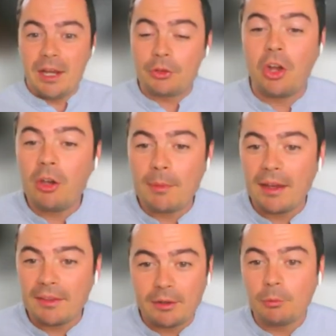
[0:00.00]
it was a
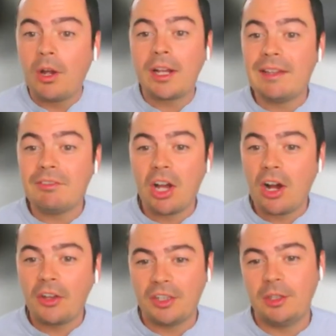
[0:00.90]
nightmare, and they were working even
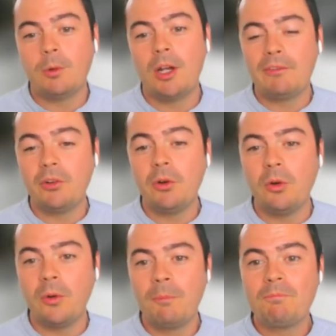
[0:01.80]
harder than they were
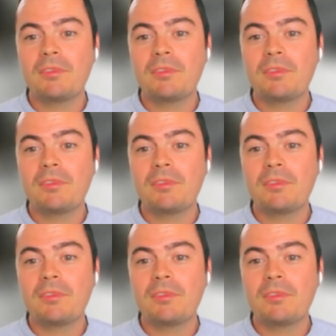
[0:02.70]
before.